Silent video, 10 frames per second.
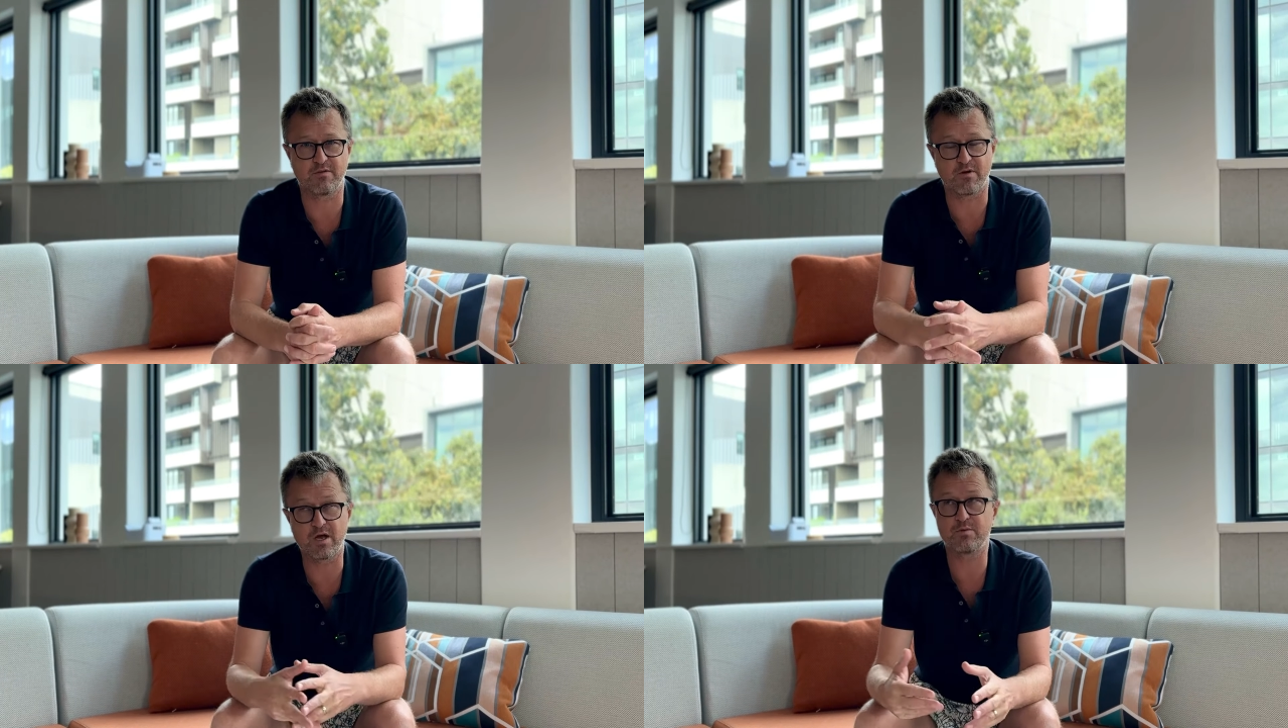
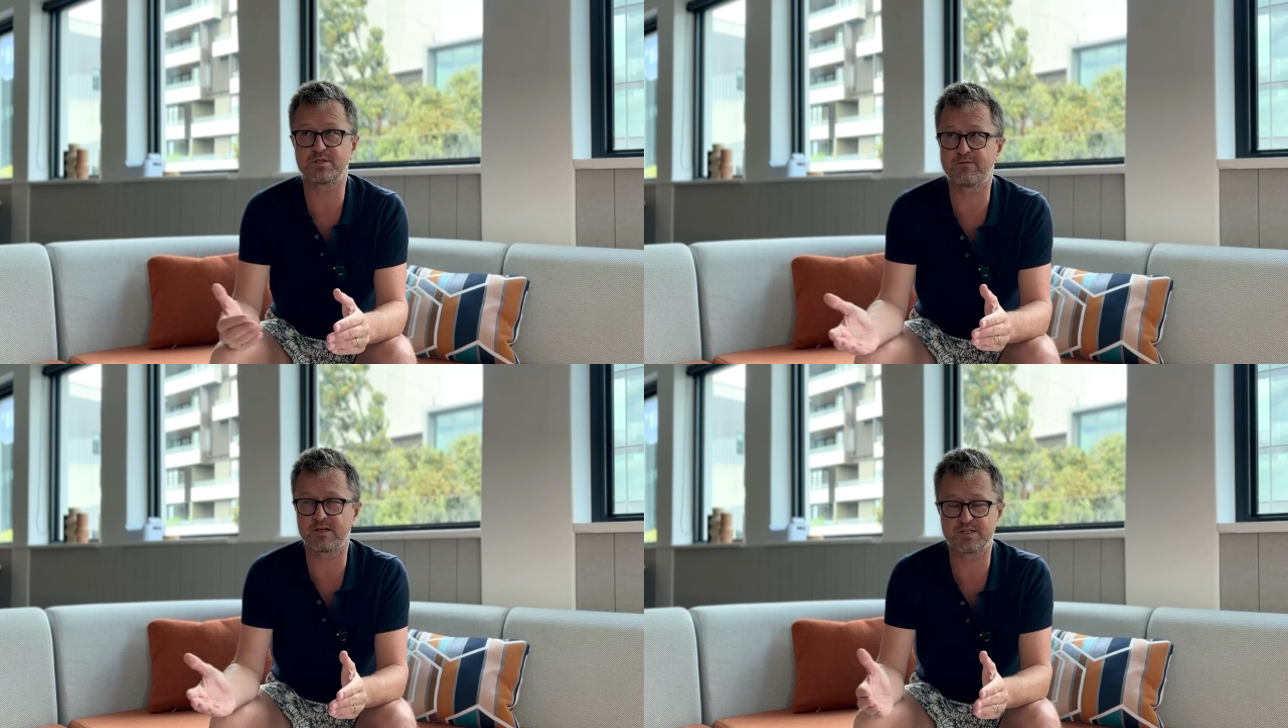If I
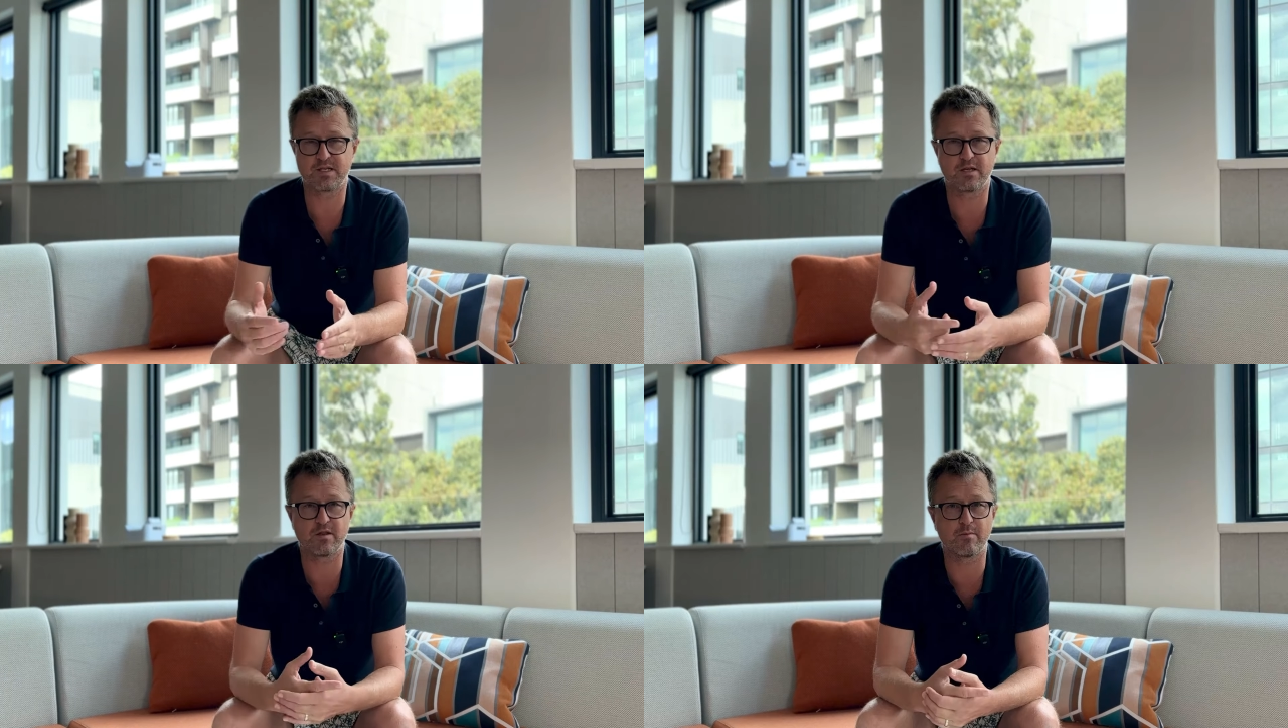was
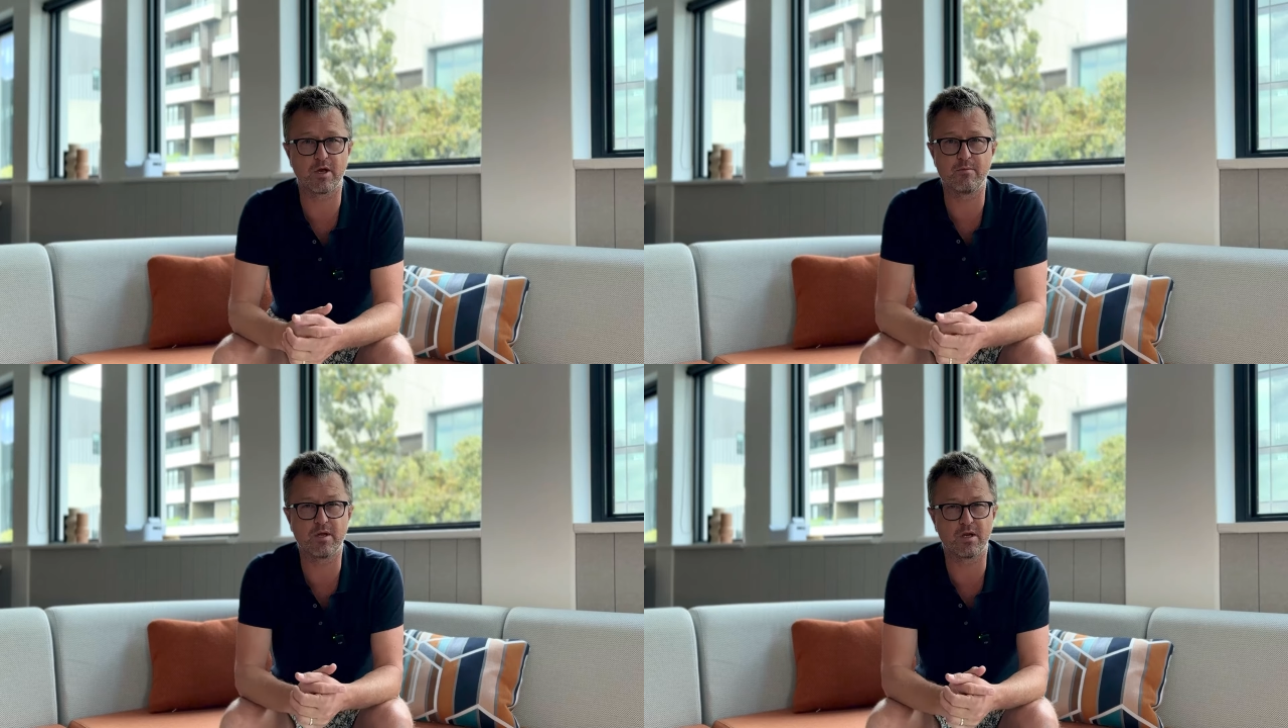fixing at the
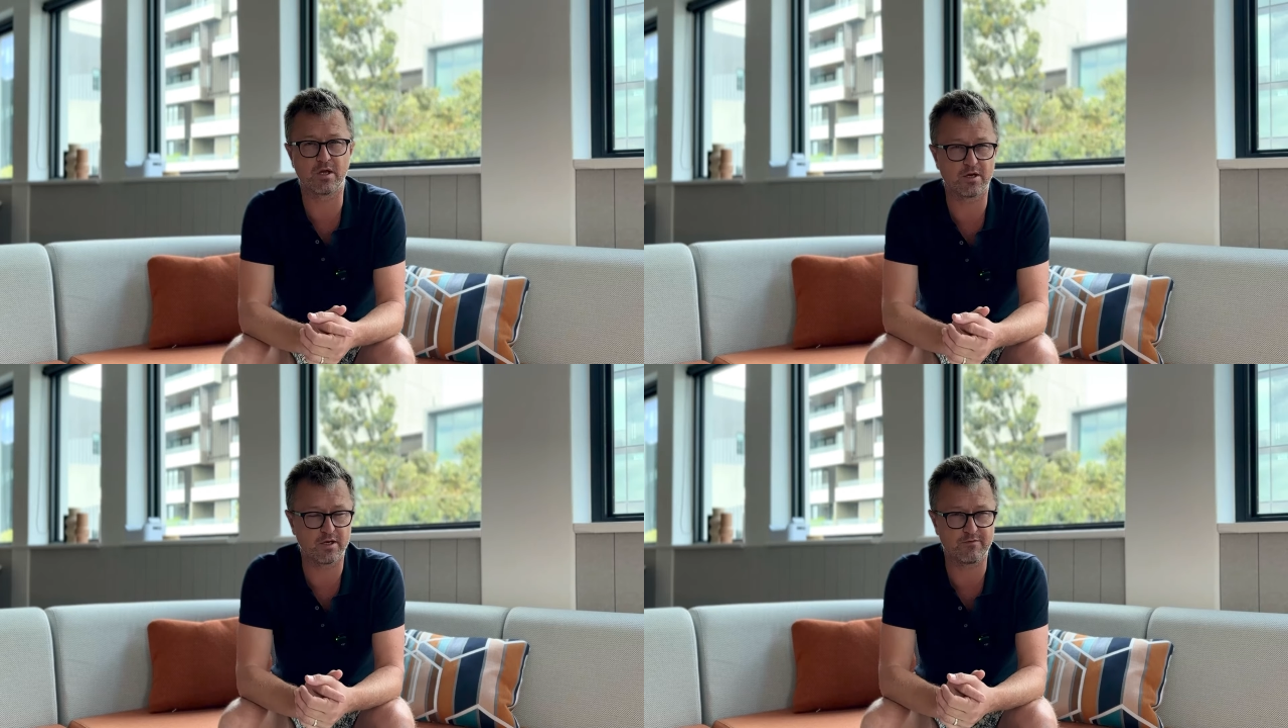moment,
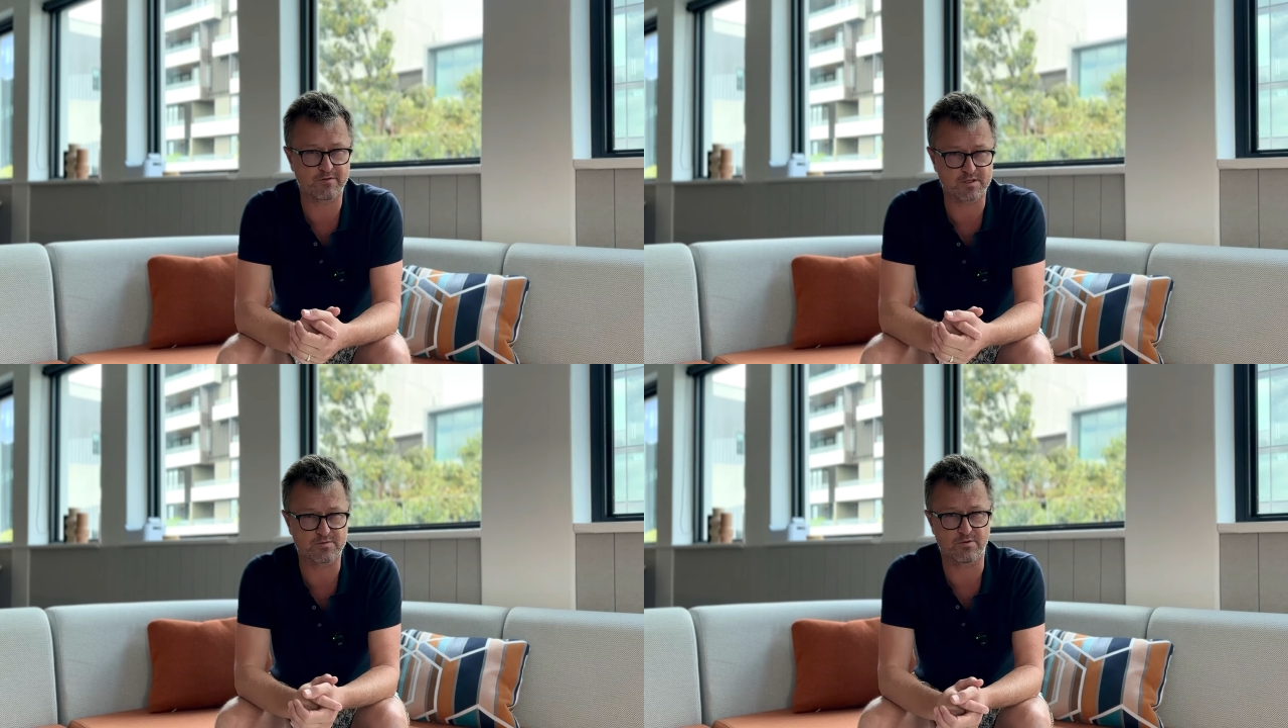I'd only
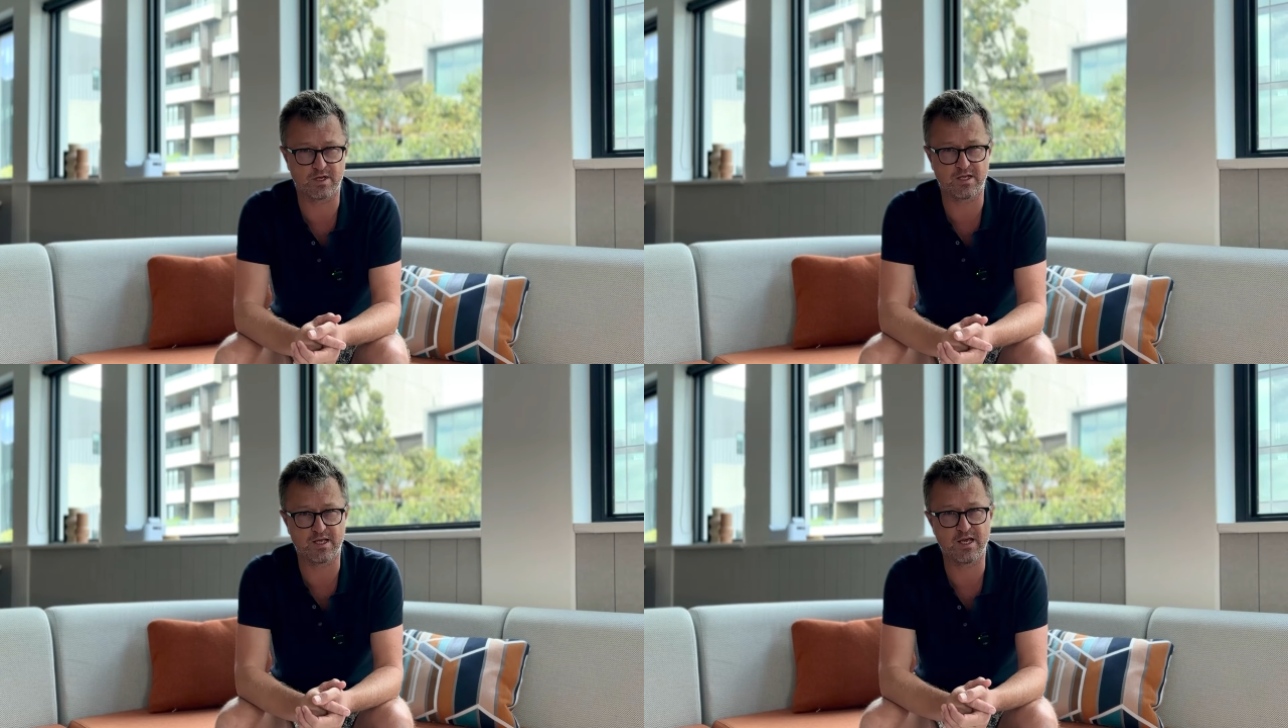fix
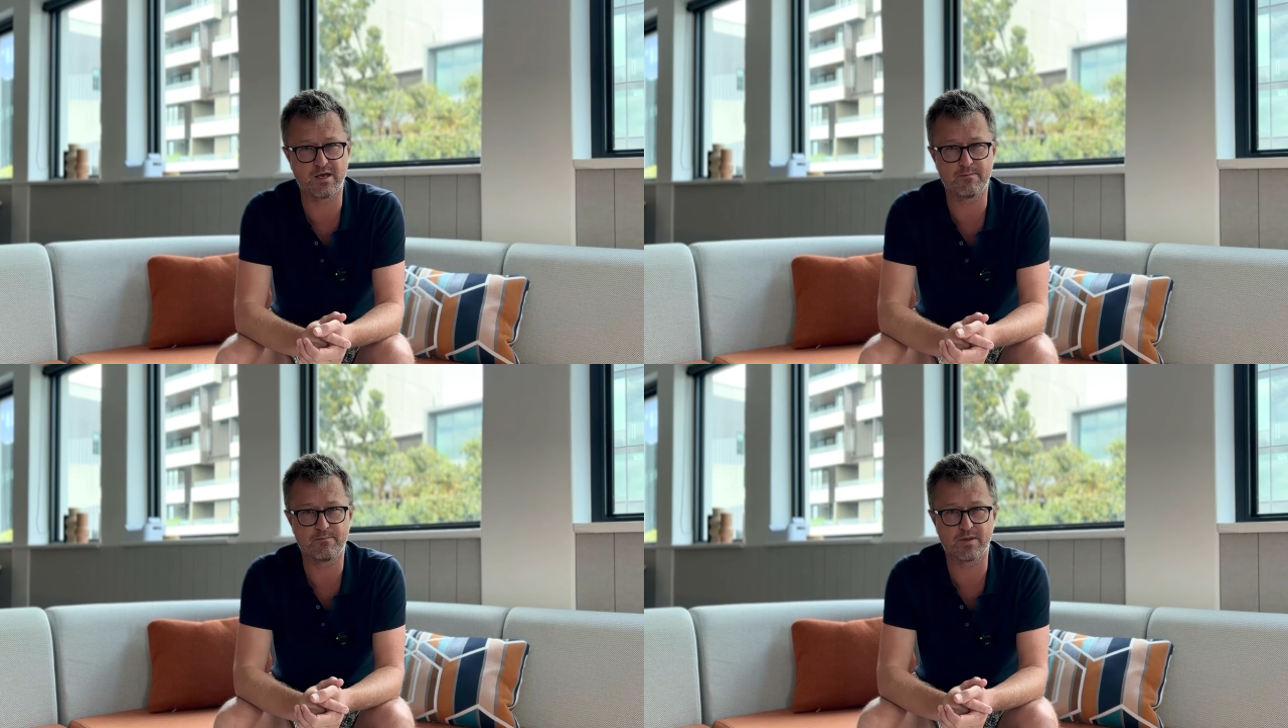for a
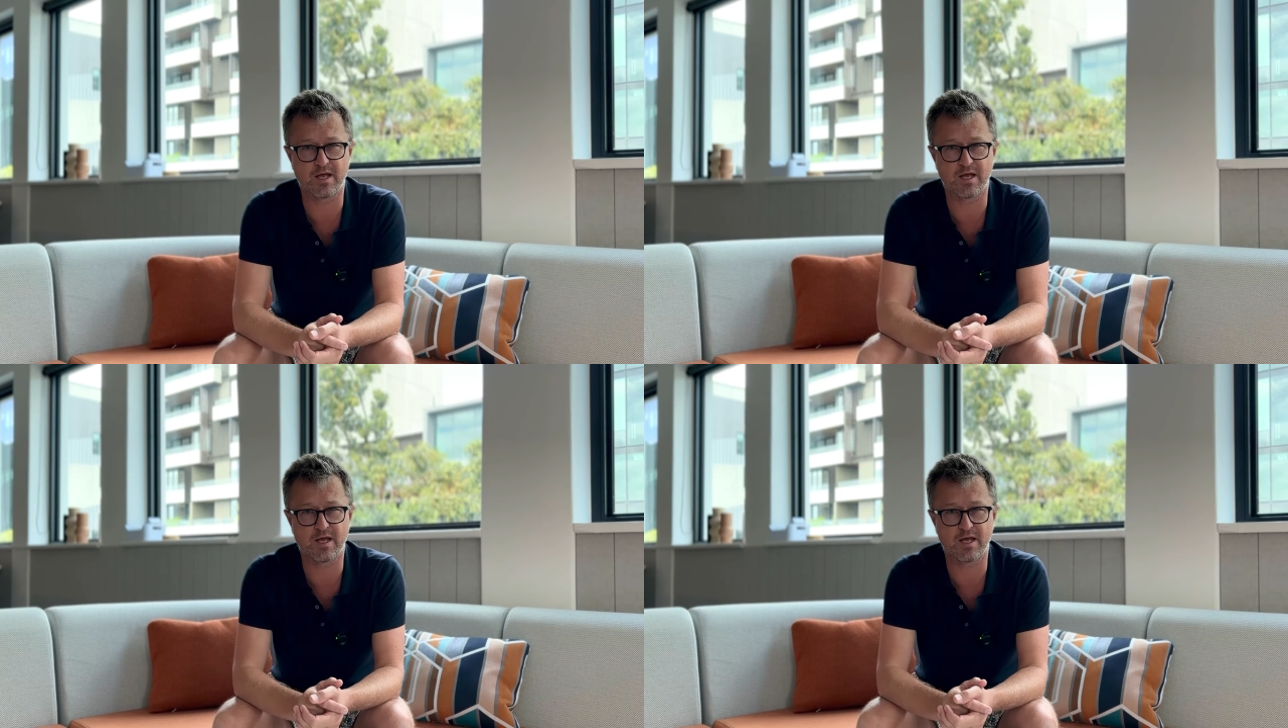year,